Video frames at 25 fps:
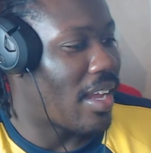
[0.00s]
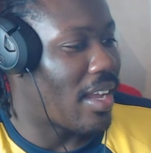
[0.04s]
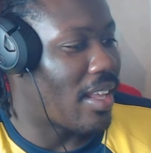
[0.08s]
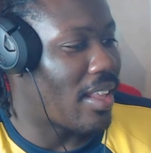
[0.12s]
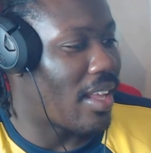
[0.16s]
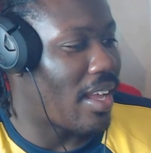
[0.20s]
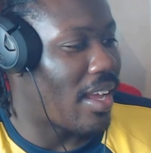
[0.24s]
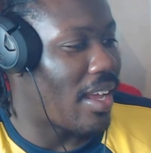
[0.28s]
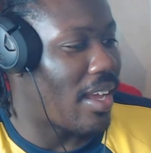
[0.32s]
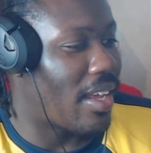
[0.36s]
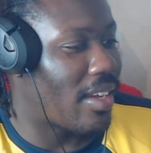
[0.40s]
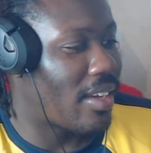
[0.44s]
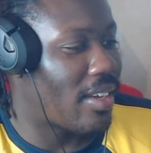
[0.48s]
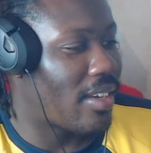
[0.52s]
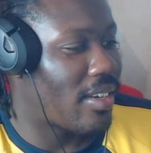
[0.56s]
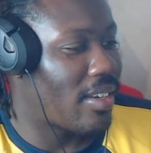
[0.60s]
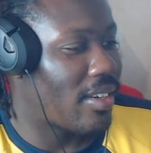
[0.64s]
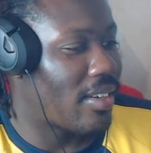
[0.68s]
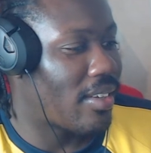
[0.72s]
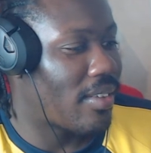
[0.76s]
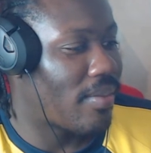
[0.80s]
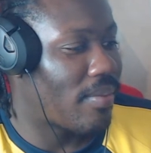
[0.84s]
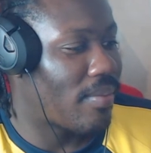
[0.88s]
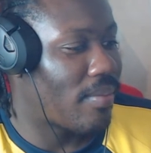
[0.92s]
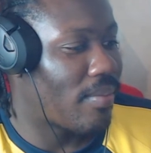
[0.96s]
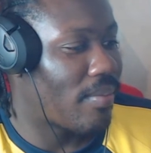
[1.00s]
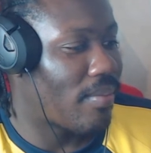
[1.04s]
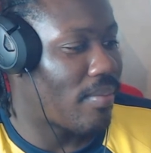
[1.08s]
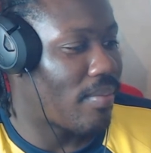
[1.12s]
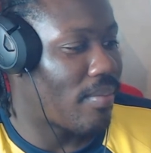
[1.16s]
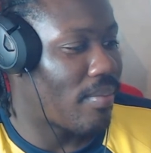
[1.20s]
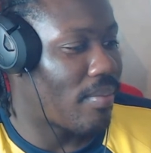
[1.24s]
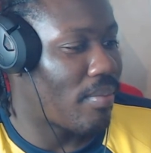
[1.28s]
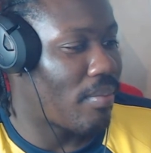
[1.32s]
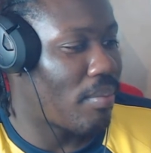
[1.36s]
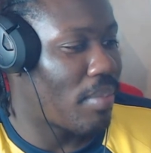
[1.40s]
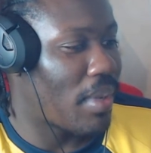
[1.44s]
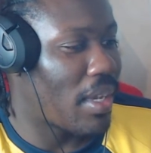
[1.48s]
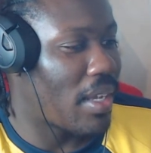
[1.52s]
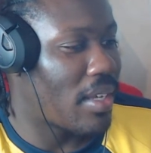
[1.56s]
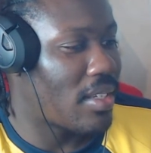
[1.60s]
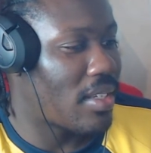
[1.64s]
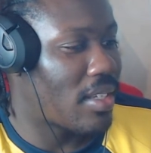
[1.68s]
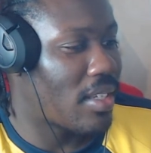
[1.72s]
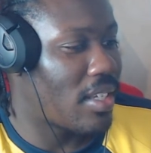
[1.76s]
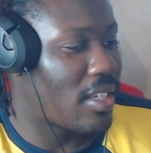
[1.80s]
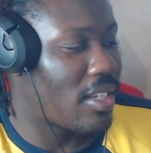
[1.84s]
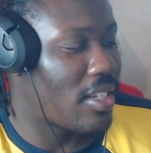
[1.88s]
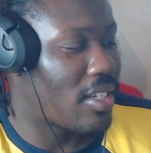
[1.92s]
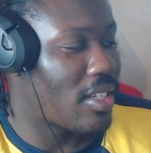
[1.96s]
like,
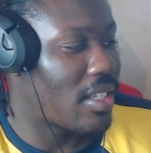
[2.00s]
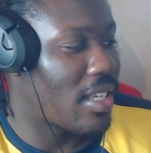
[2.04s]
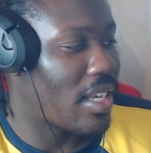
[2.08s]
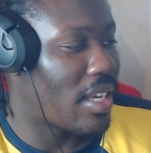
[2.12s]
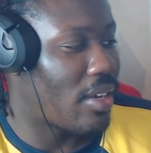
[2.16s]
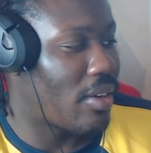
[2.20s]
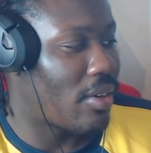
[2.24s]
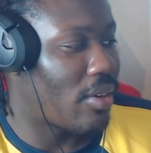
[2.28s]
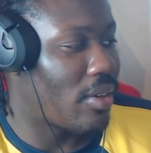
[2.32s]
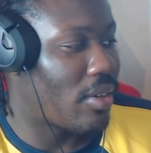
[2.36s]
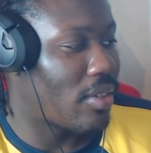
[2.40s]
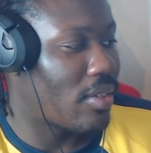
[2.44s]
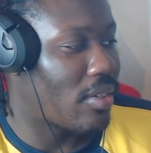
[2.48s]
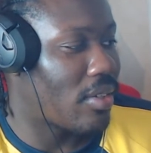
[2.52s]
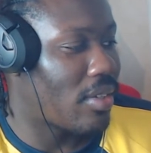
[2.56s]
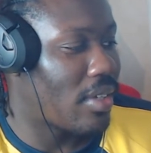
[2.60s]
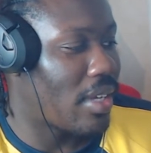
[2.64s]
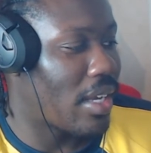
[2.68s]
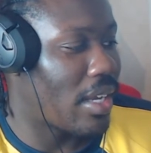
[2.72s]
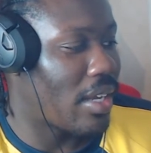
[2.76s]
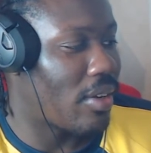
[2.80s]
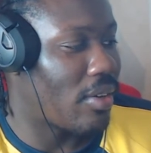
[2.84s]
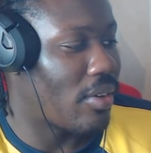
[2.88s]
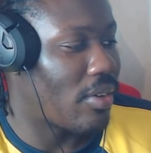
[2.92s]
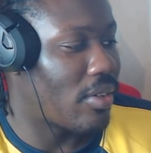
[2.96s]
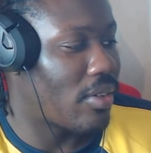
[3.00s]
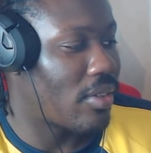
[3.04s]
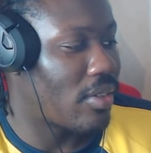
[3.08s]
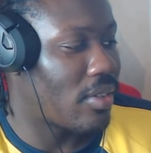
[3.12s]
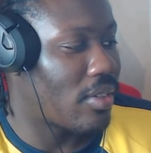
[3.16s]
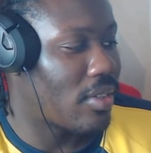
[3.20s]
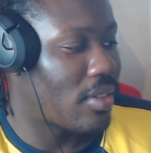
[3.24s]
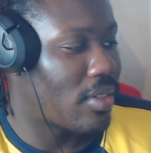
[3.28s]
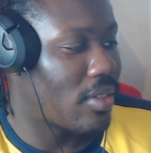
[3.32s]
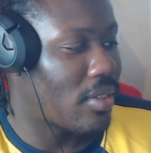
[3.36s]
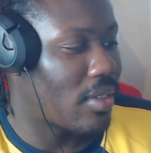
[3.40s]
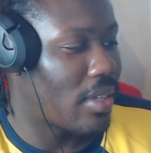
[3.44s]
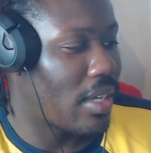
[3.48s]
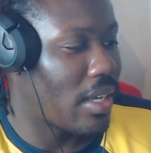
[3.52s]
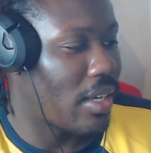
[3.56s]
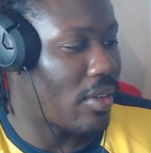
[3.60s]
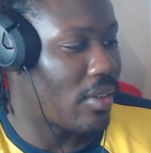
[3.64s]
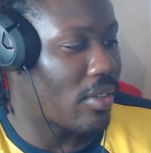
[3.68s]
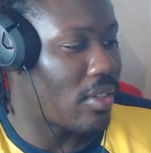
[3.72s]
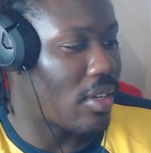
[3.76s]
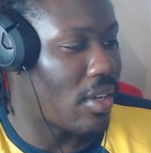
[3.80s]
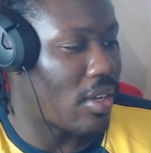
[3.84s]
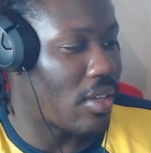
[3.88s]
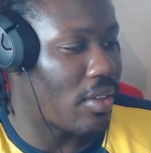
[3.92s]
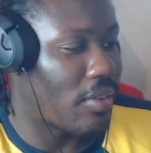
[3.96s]
basically just hate on
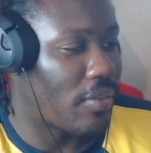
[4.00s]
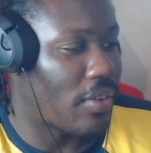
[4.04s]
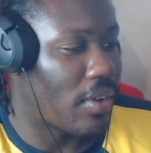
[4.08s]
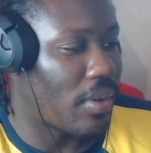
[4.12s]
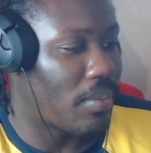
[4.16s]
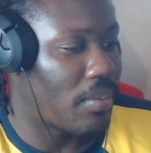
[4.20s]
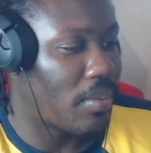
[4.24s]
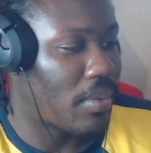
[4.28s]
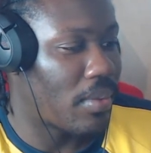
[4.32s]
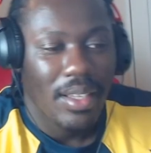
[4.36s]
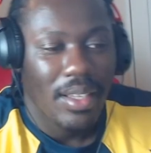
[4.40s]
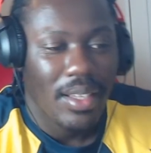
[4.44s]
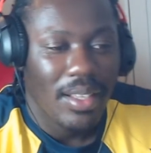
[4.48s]
Turner, fam.